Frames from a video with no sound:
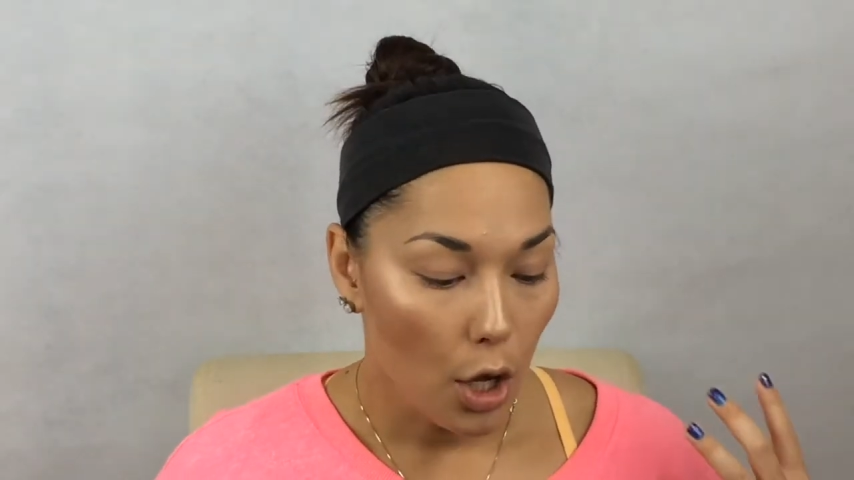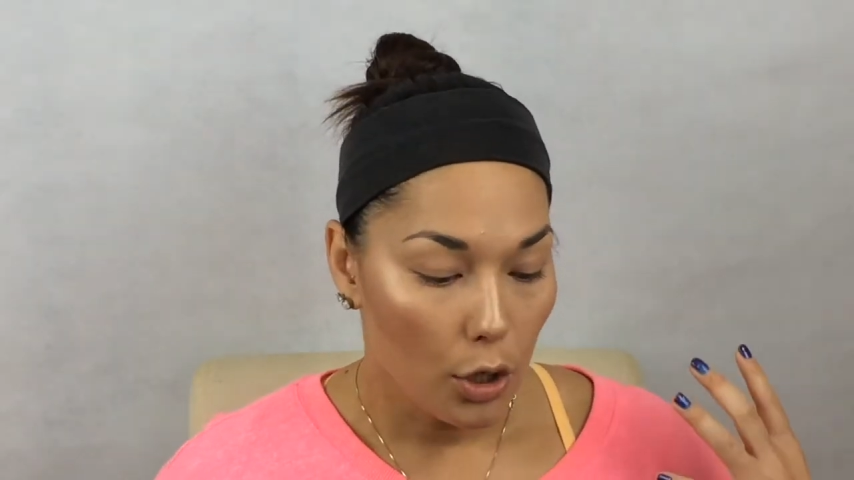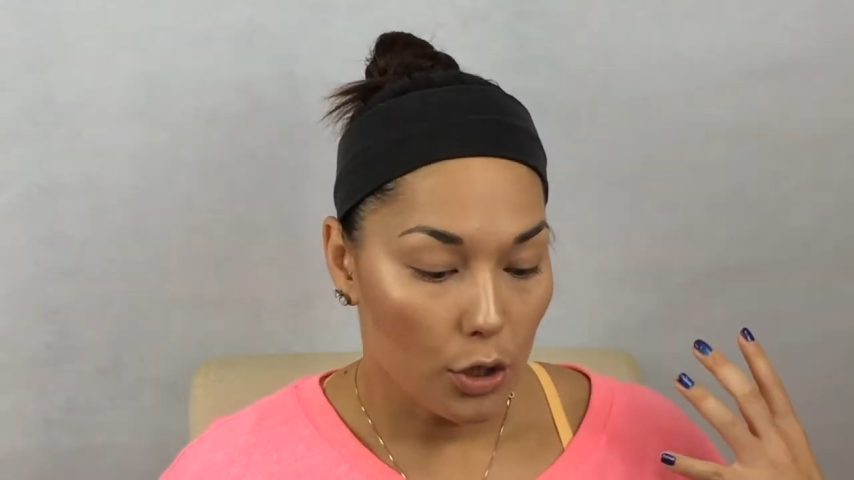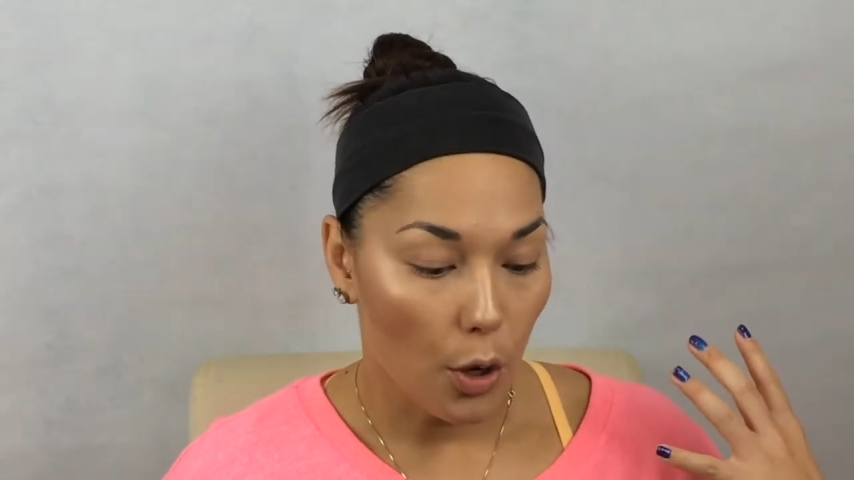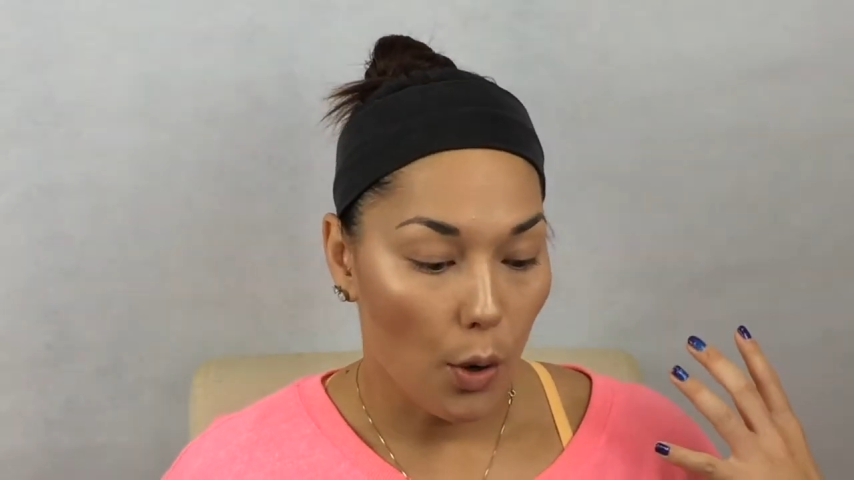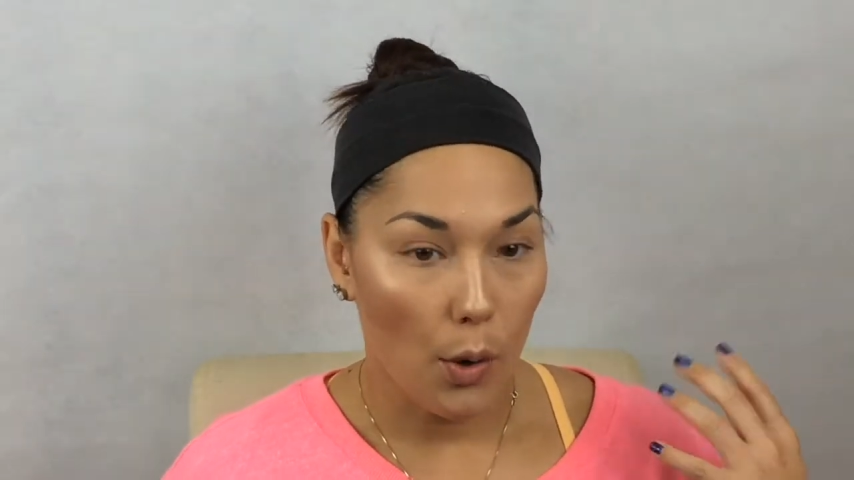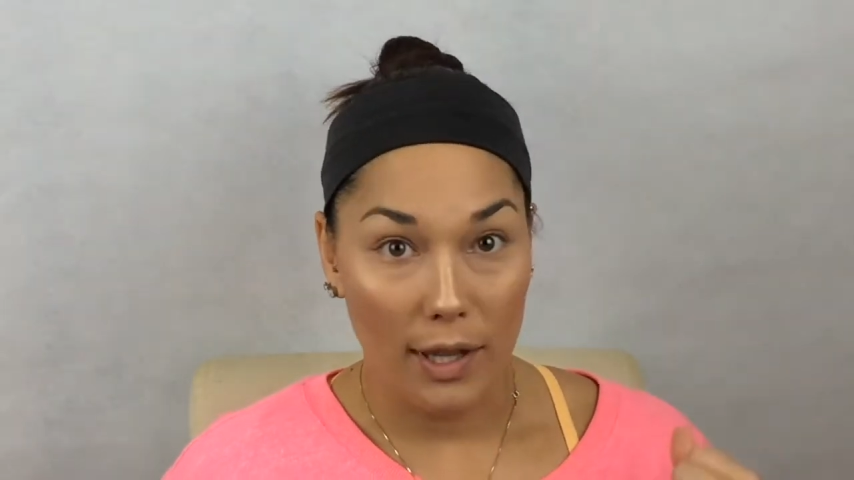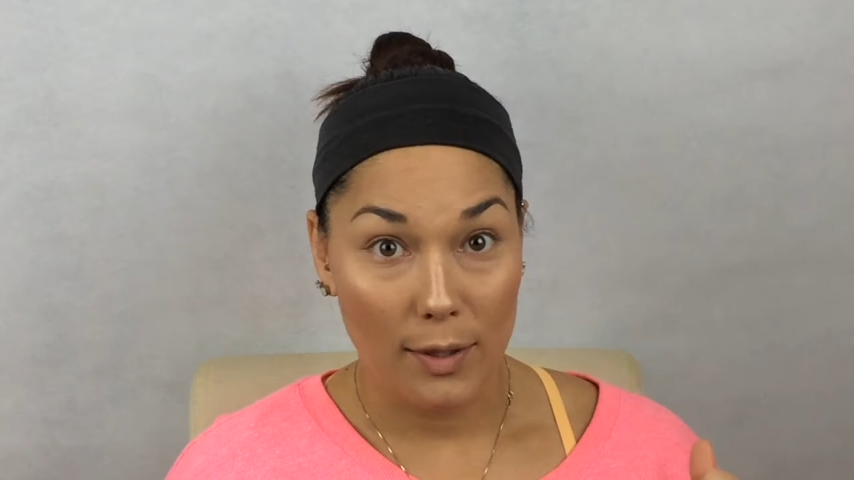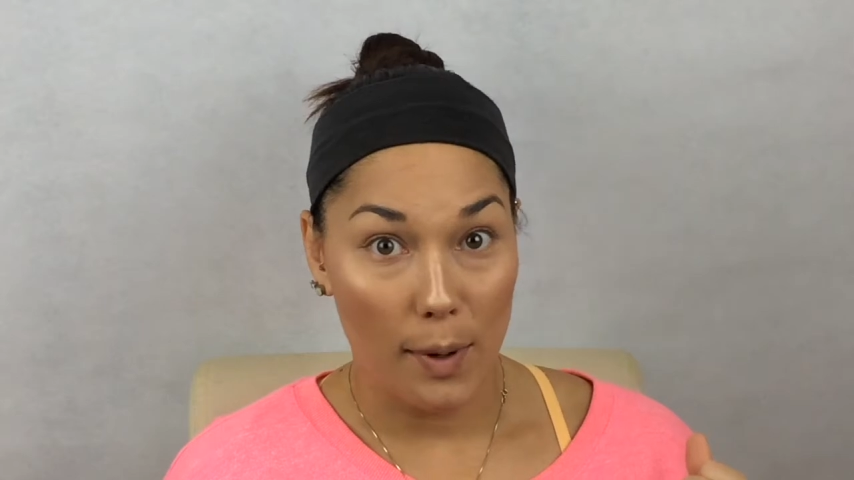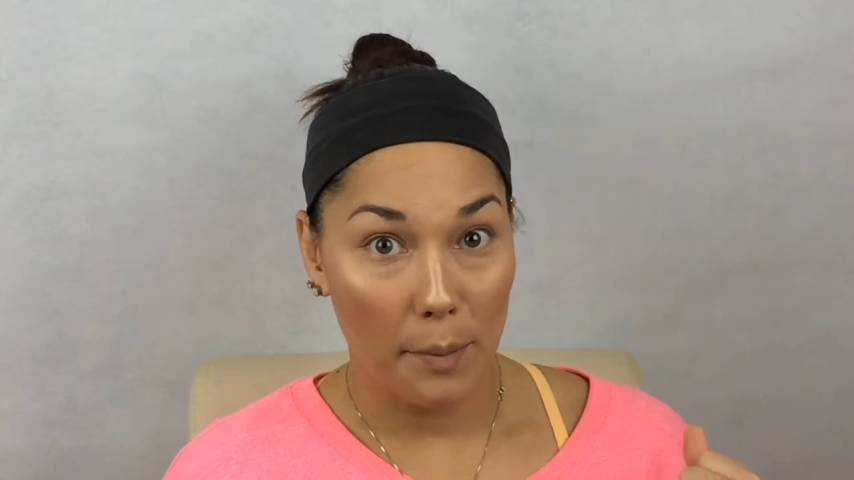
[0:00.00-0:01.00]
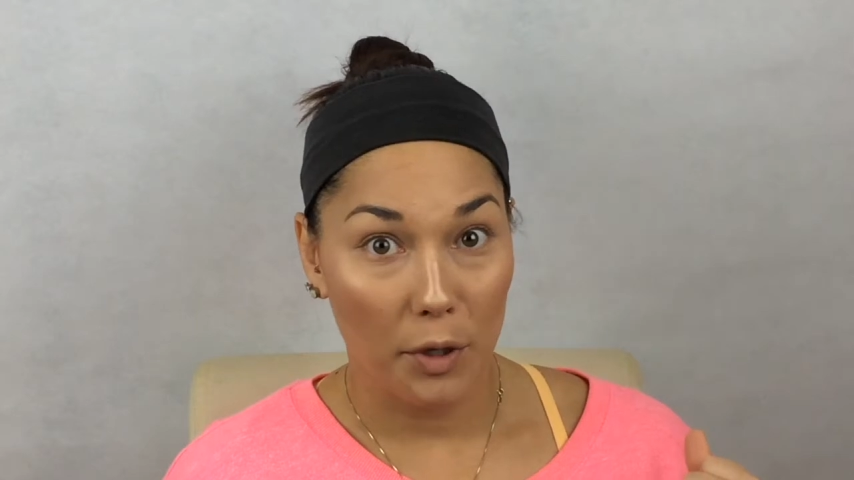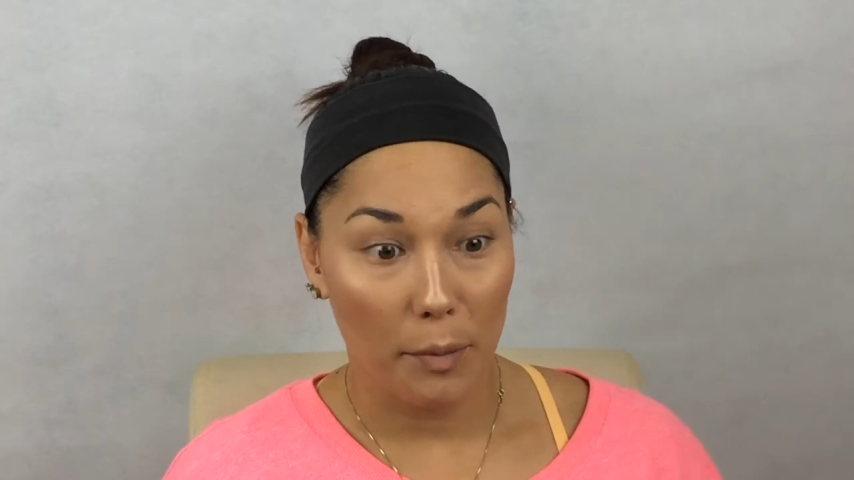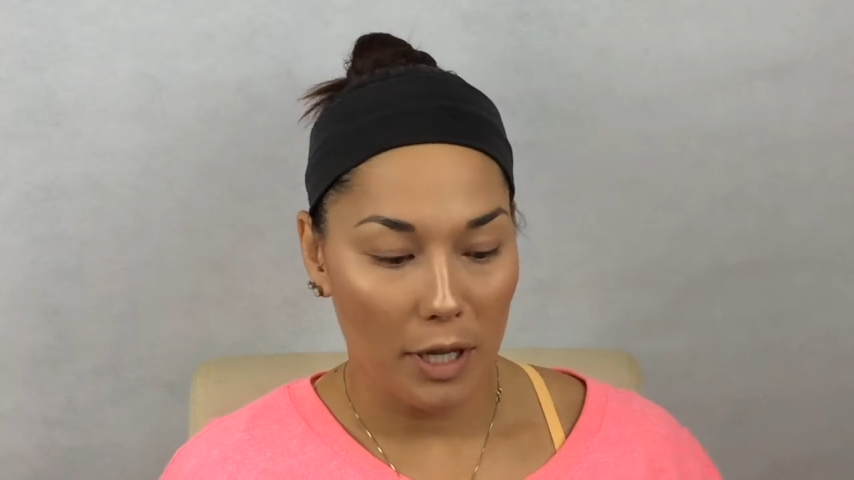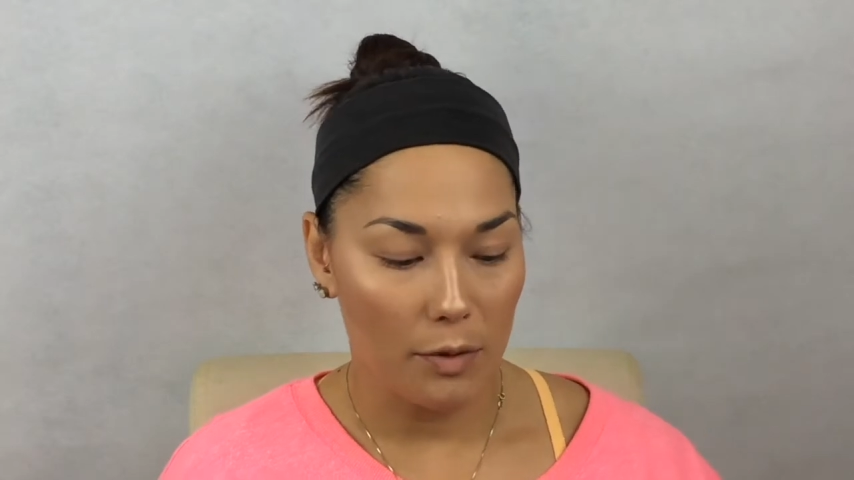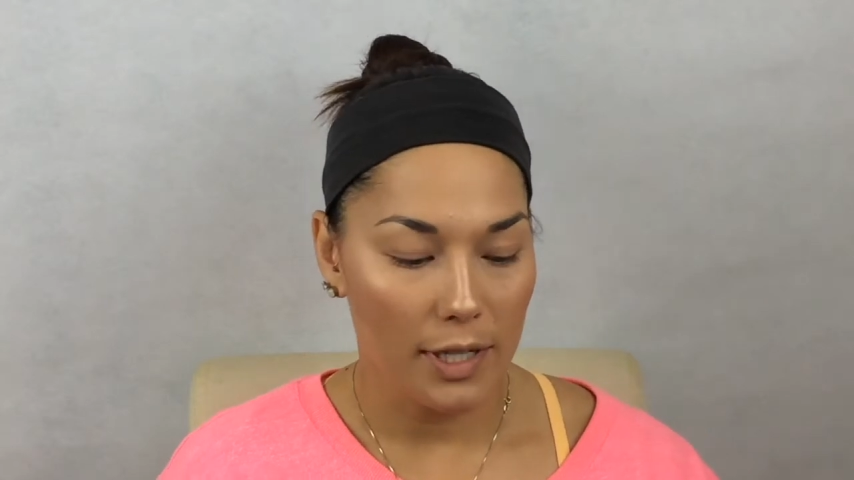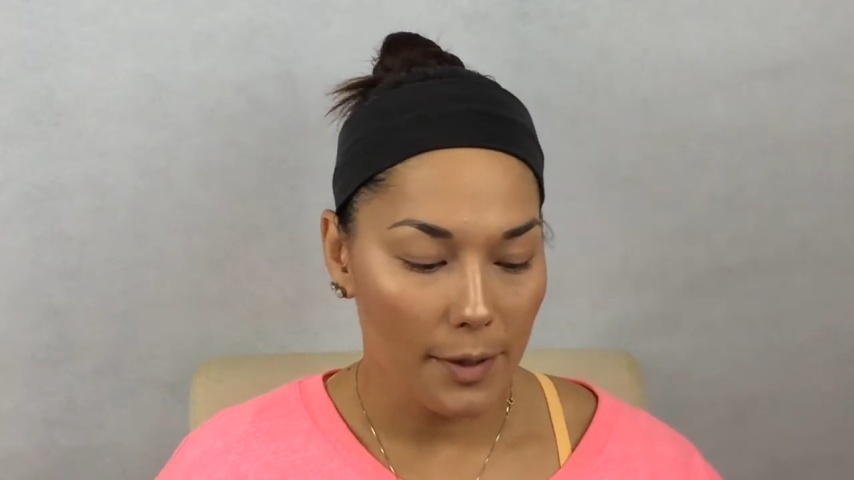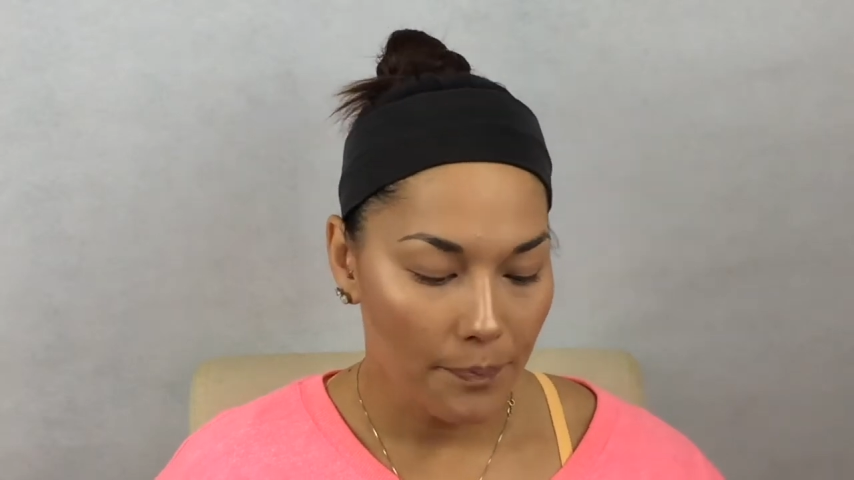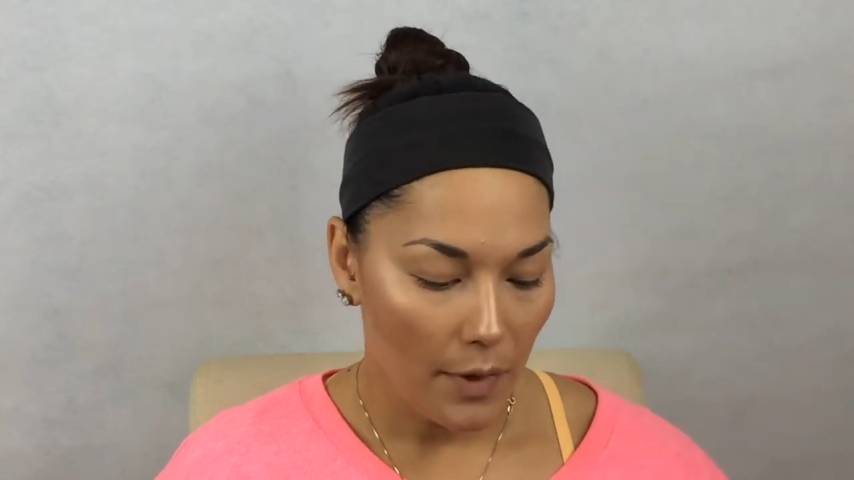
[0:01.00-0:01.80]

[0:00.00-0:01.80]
So that's what I'm going to be using.